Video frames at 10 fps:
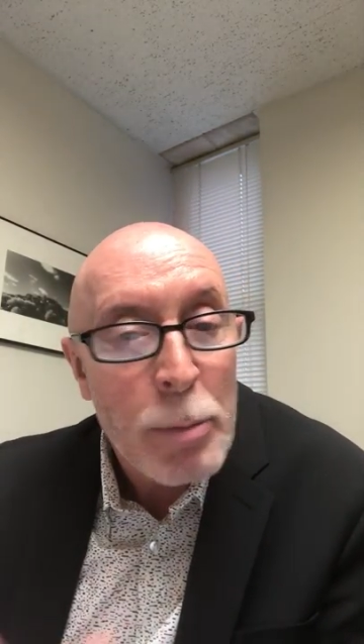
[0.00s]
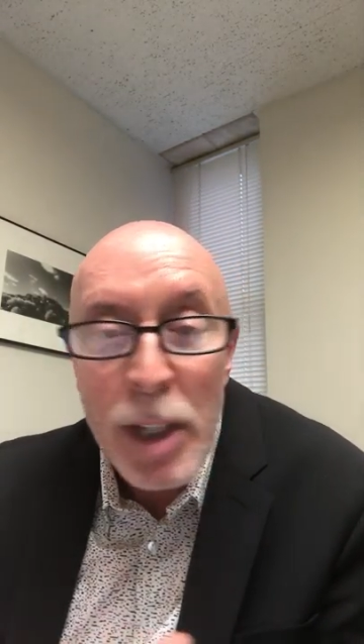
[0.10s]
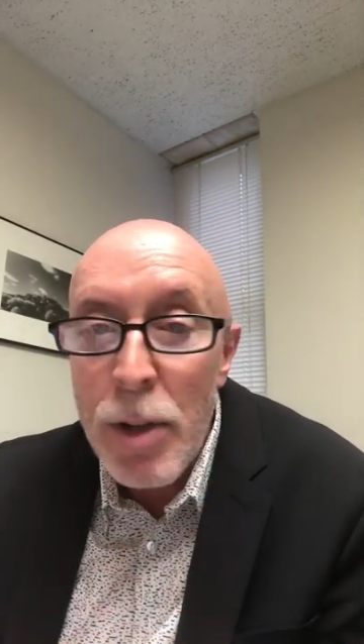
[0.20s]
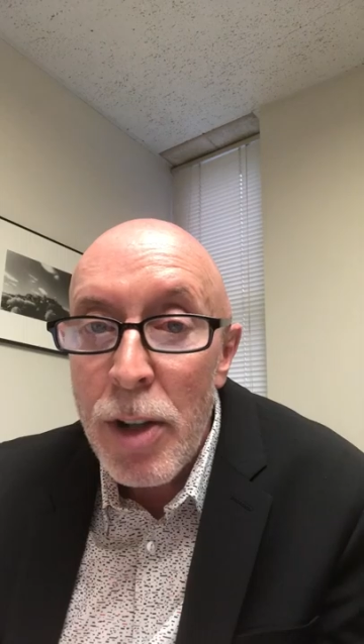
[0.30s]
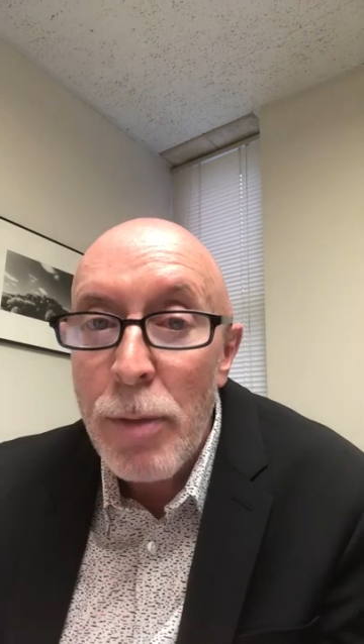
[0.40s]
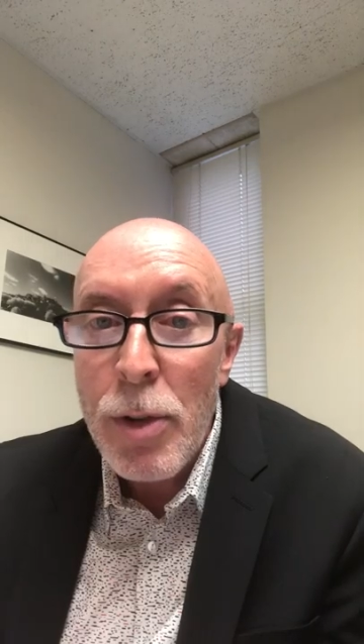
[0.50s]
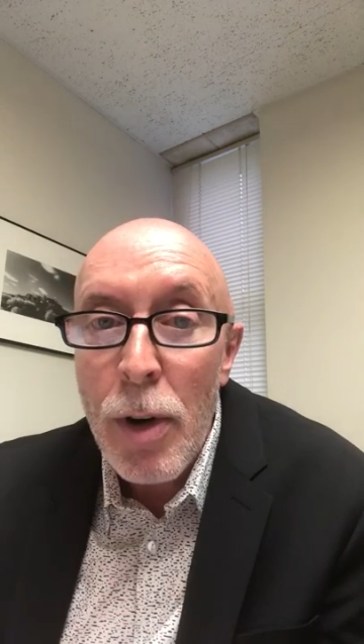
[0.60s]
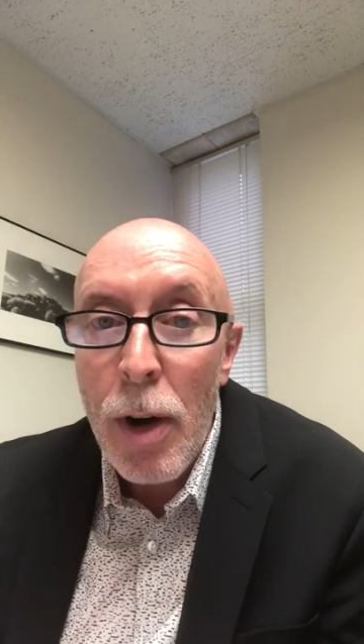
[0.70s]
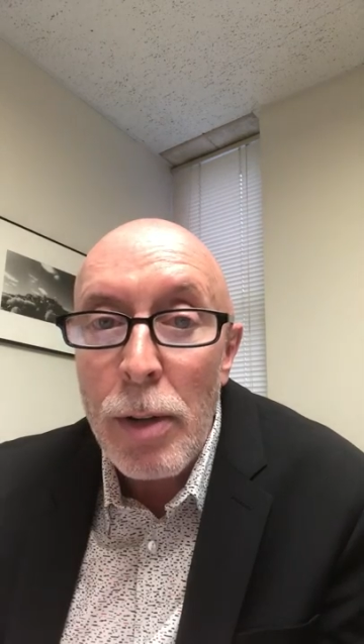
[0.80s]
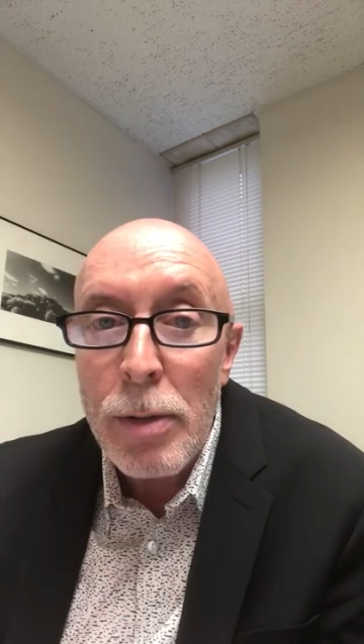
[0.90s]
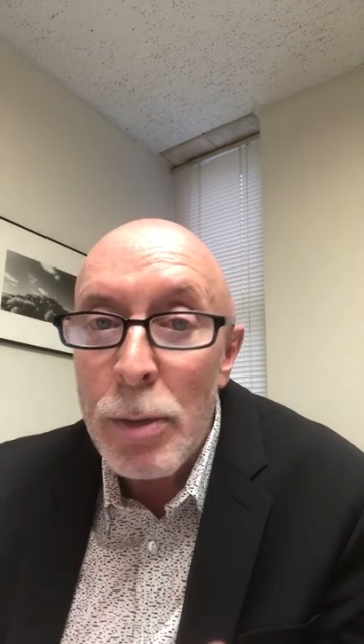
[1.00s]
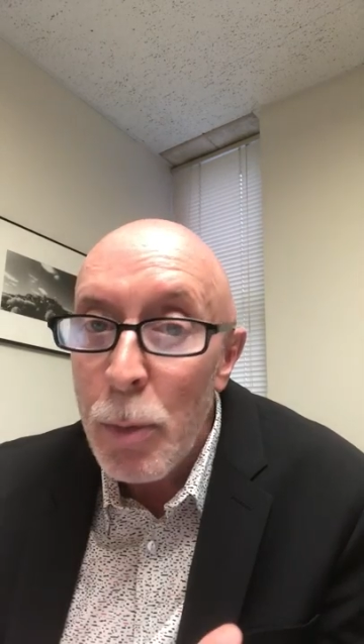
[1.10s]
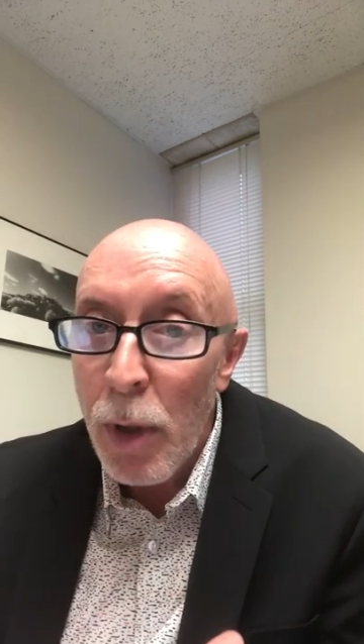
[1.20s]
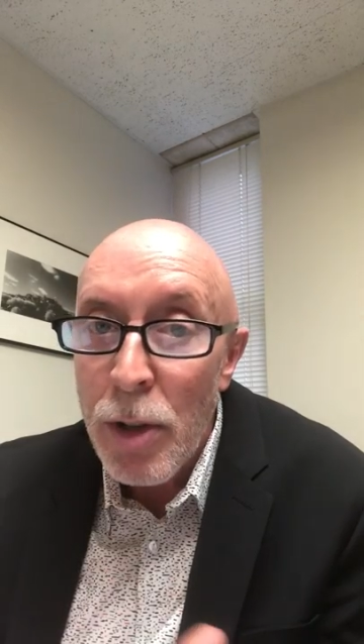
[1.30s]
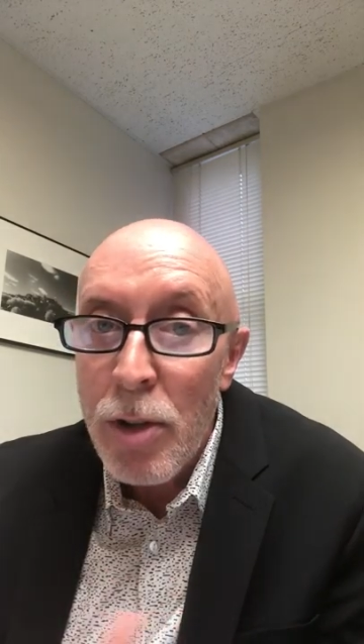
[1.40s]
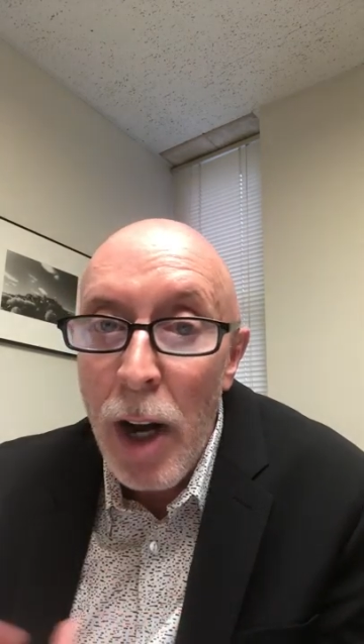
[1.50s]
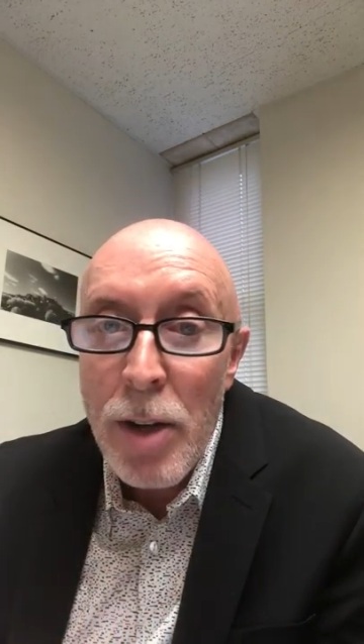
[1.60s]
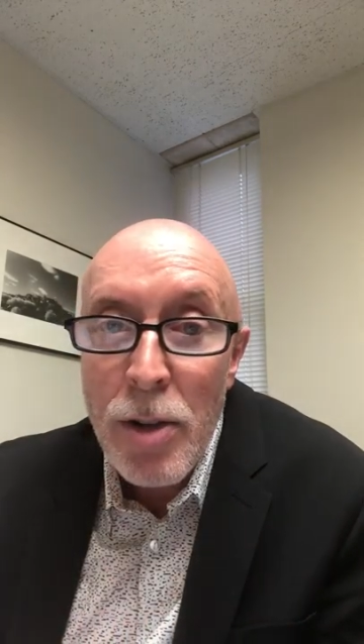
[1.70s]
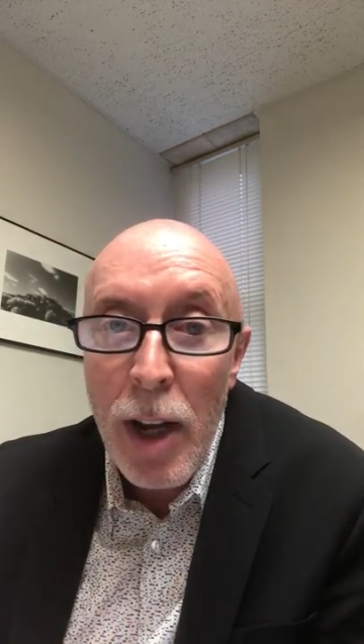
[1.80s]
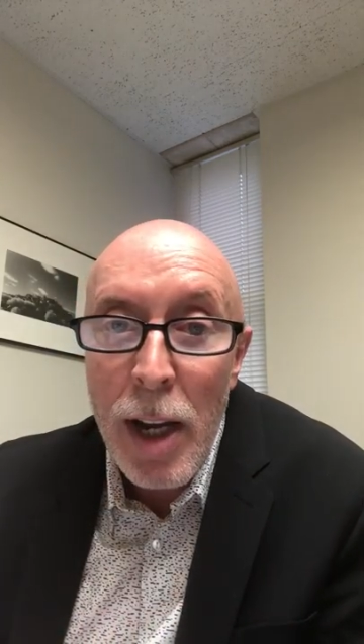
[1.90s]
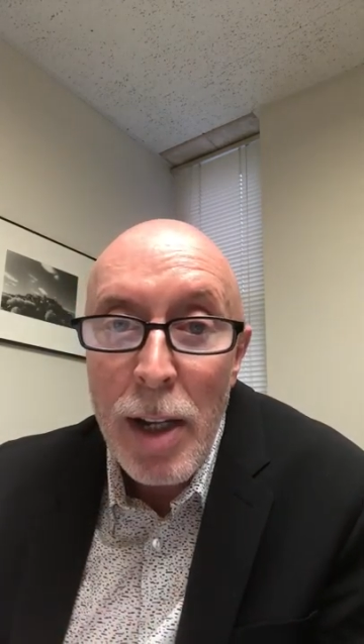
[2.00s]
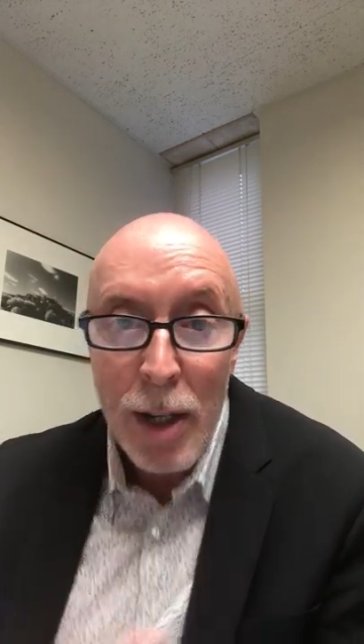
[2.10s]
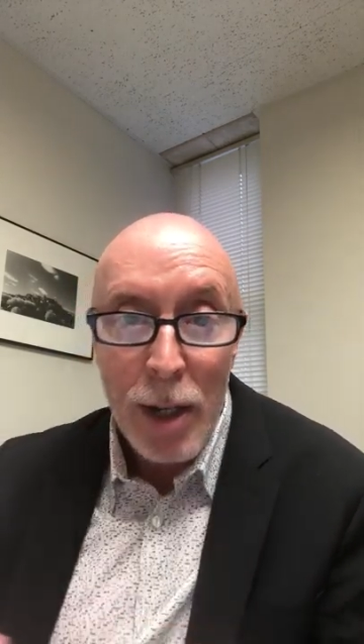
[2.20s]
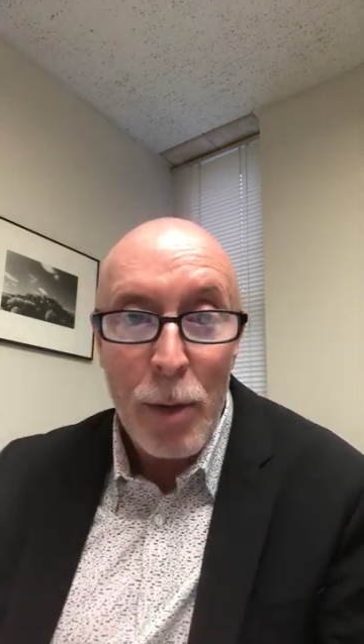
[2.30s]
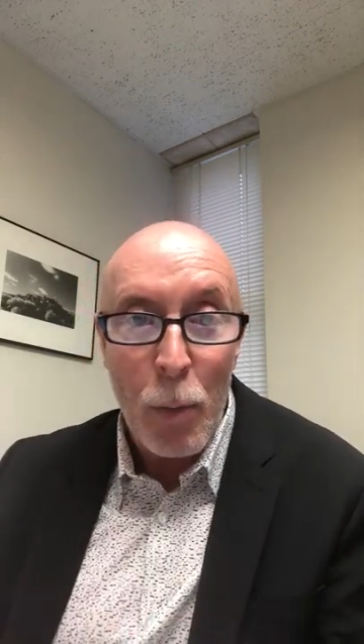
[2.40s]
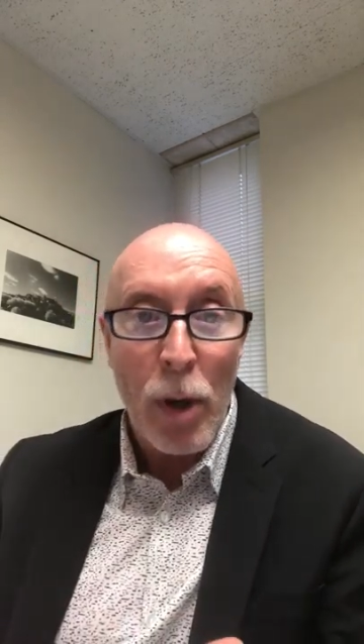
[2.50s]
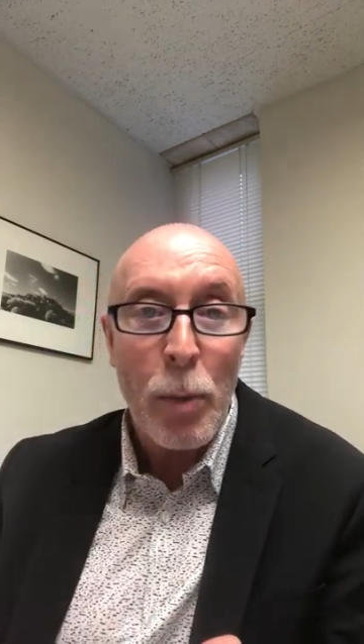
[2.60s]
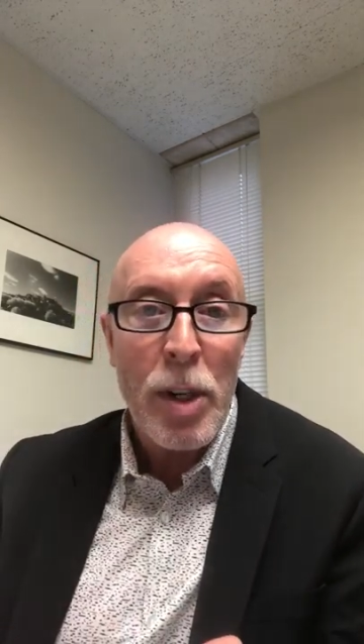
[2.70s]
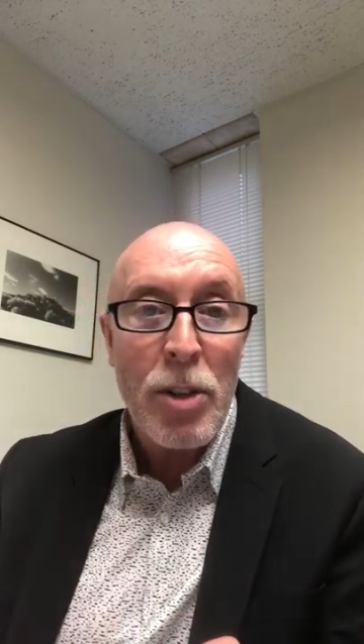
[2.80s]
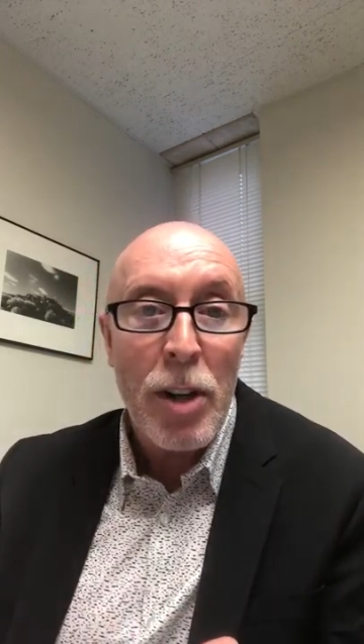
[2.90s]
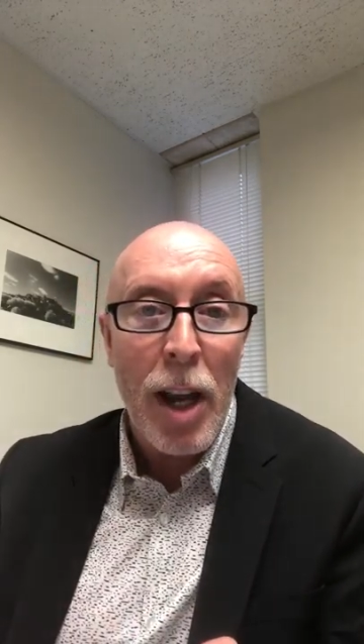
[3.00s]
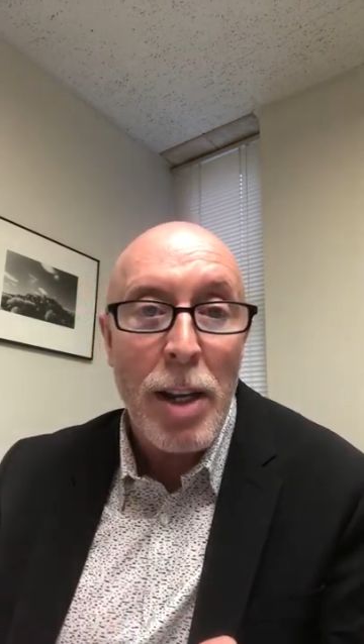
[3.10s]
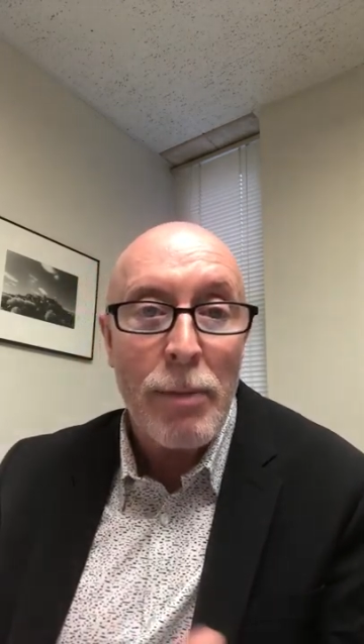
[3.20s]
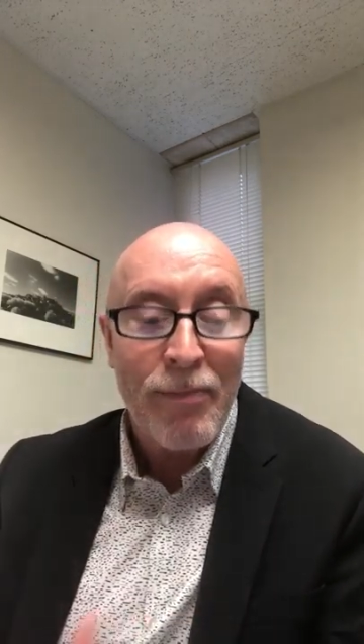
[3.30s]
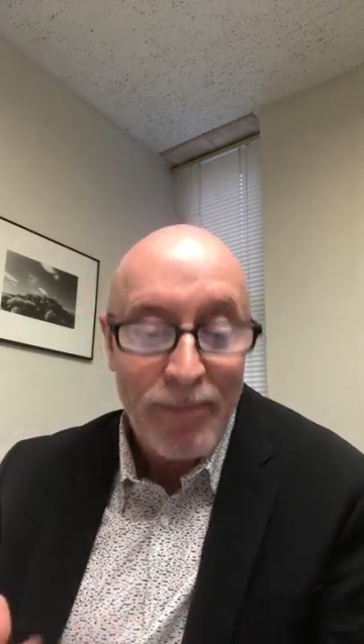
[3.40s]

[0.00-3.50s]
Because after all, what does Sy say? What do we say?